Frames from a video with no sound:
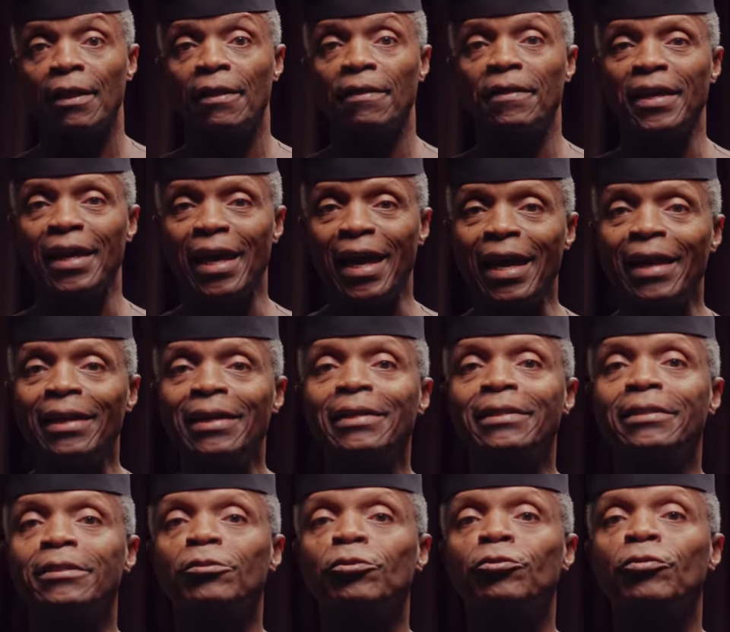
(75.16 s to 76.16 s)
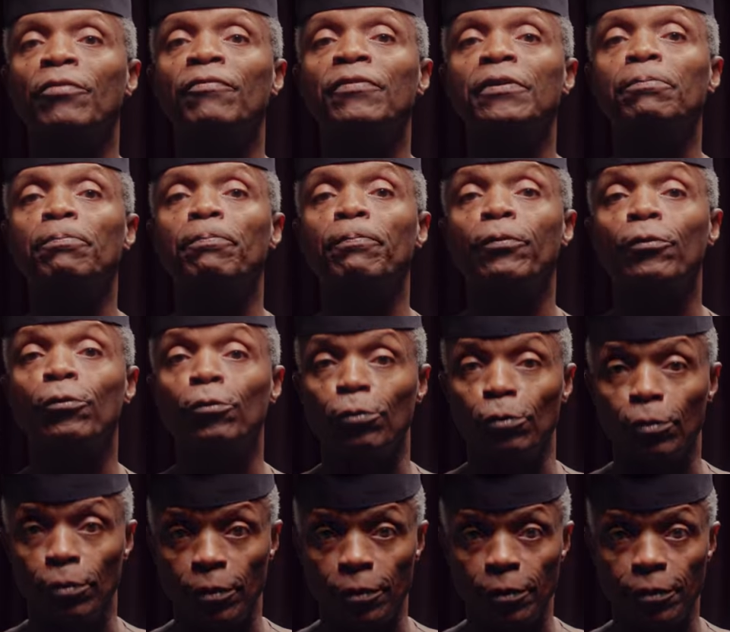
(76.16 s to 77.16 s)
The elite-driven
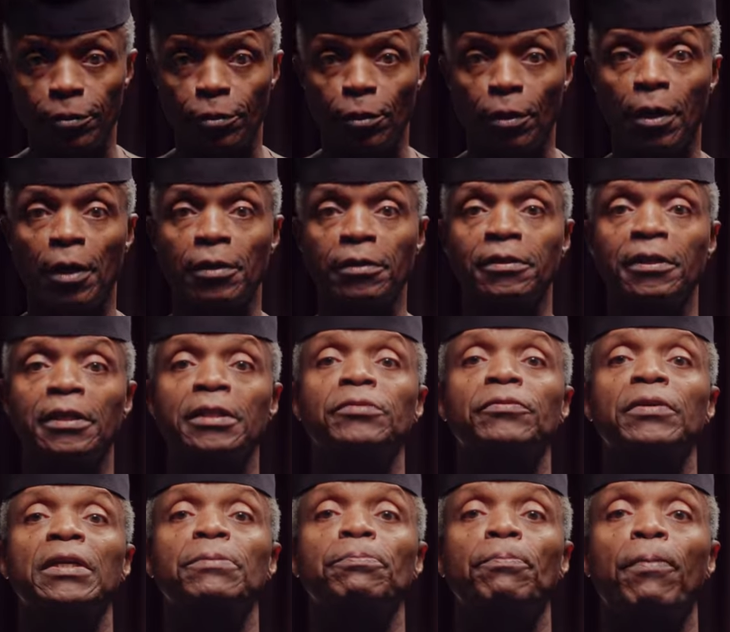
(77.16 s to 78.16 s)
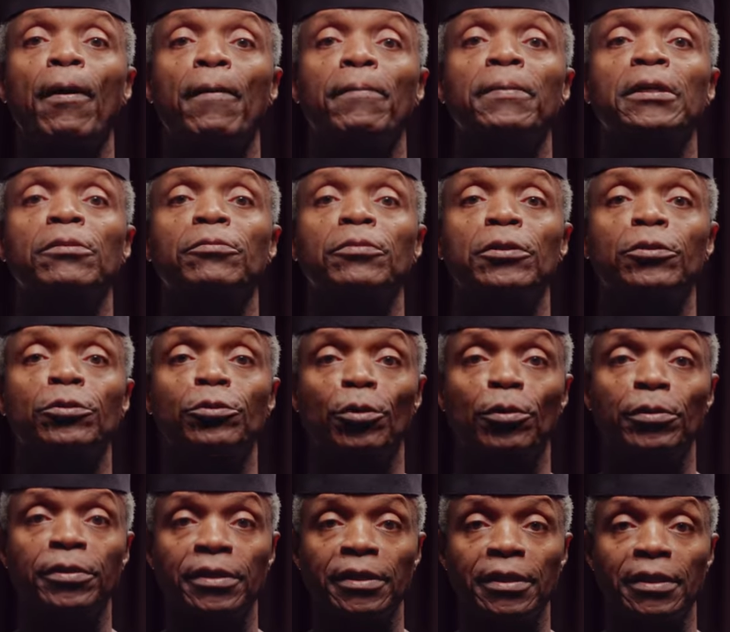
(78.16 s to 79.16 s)
pull to concentrate public
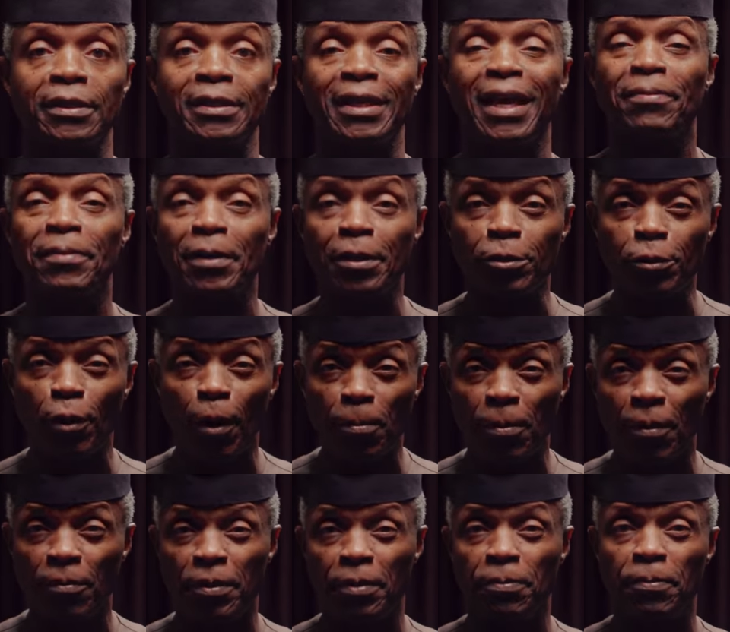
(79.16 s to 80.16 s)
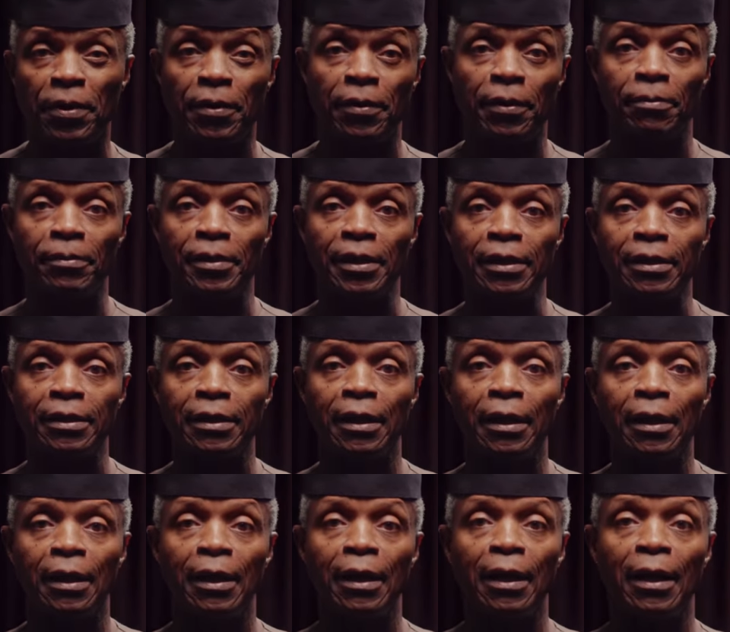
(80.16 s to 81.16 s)
resources at the top of the pyramid
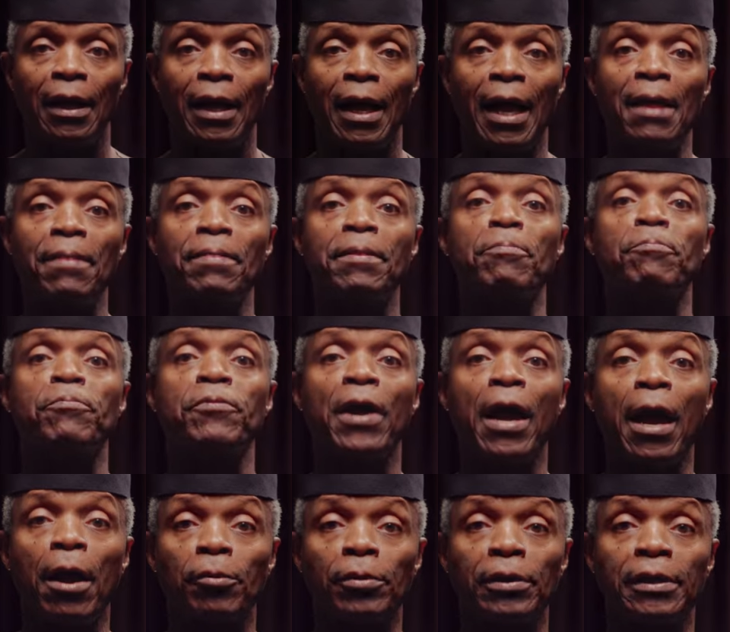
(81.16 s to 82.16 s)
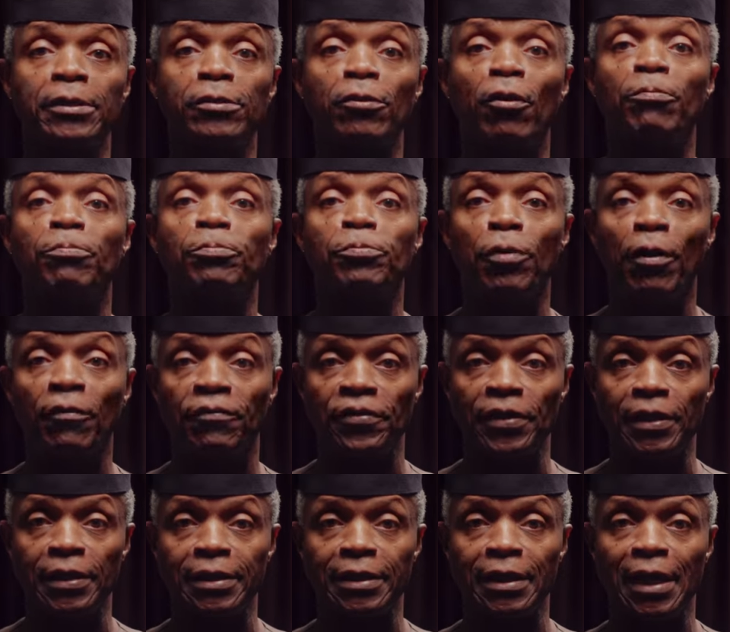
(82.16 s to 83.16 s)
and the priority of
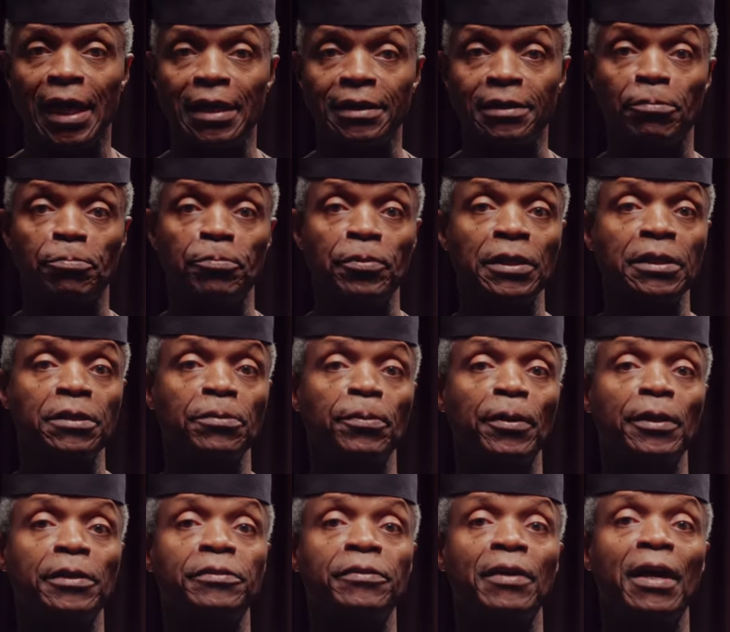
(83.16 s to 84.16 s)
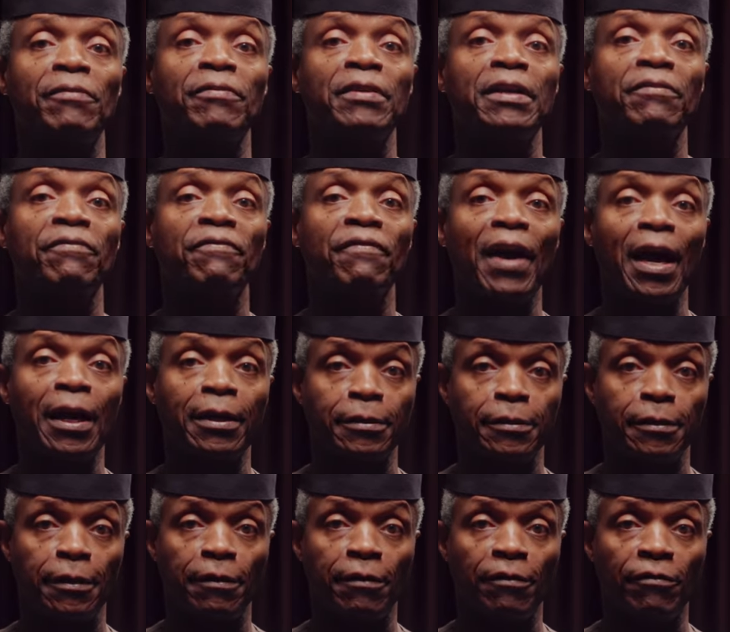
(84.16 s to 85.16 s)
profit as a principal driving
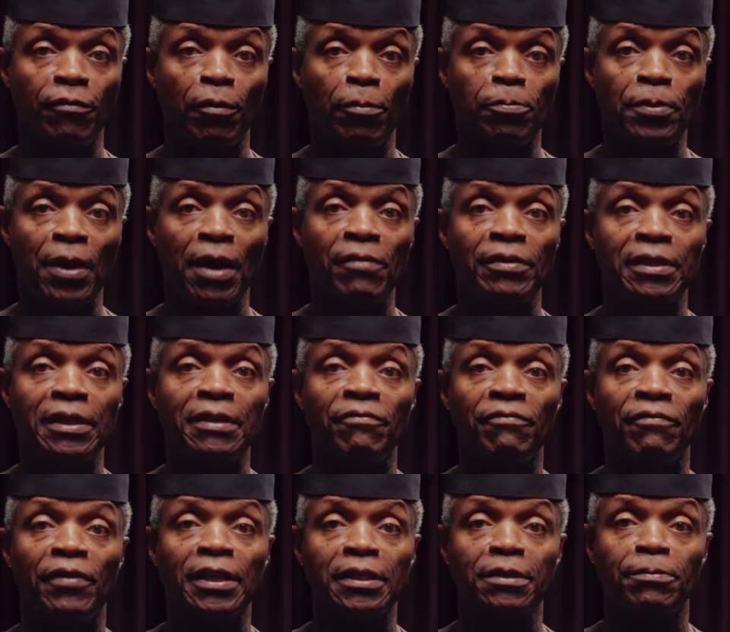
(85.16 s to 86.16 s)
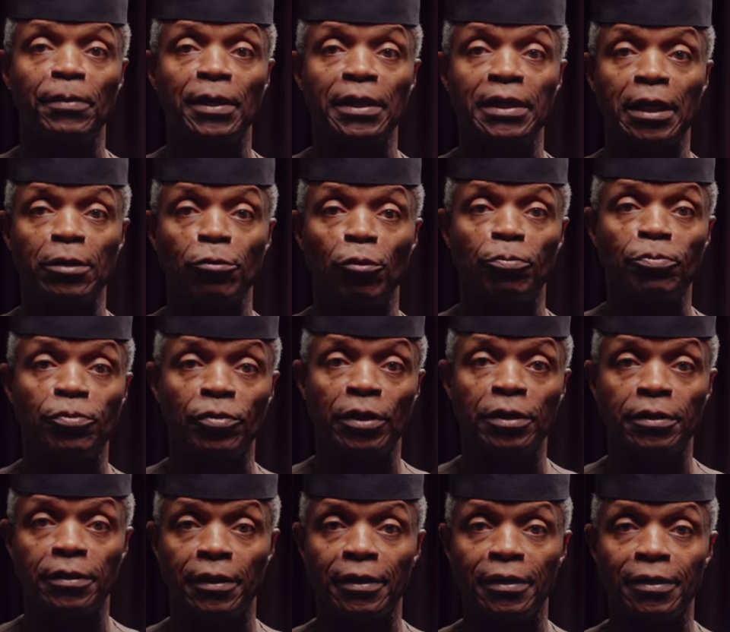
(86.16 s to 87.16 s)
factor for private investment and
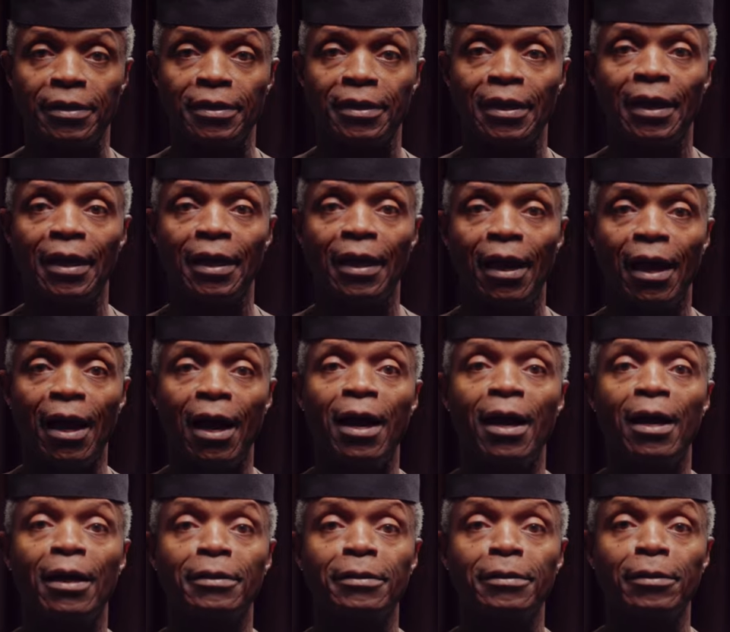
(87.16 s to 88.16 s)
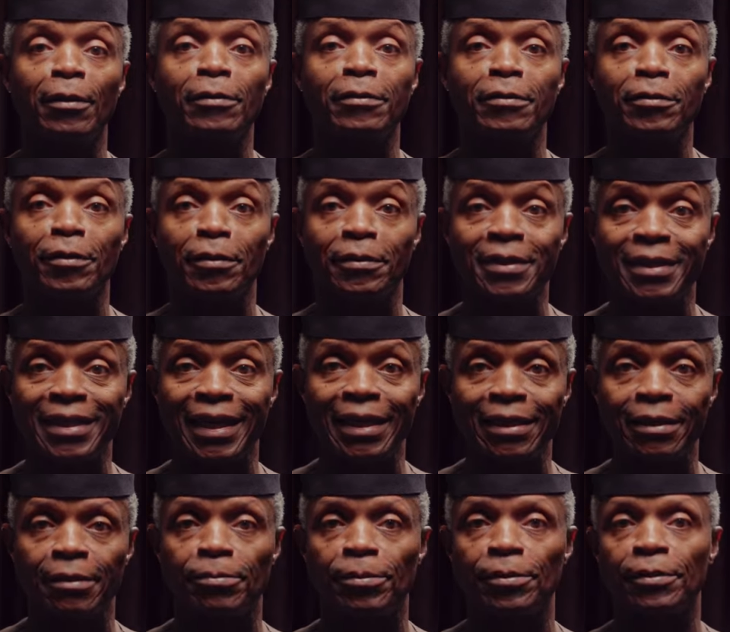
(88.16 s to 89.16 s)
operations are not
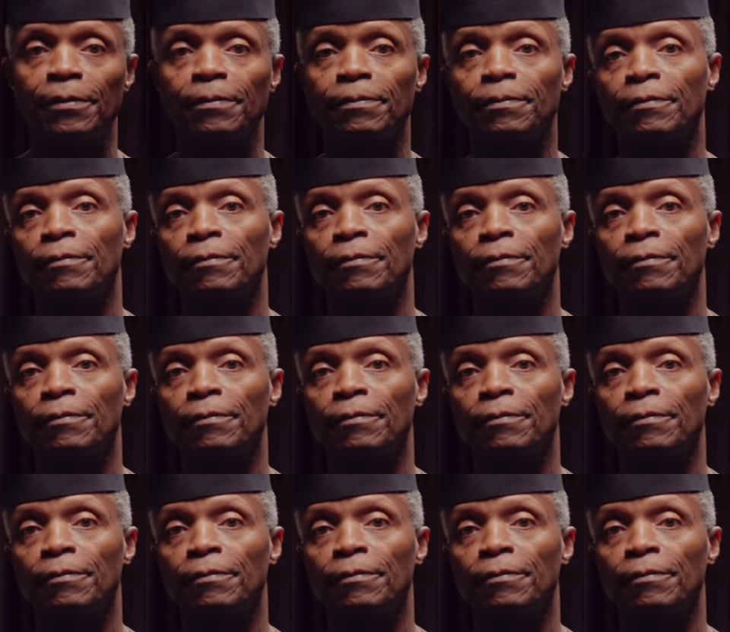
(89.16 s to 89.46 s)
sustainable.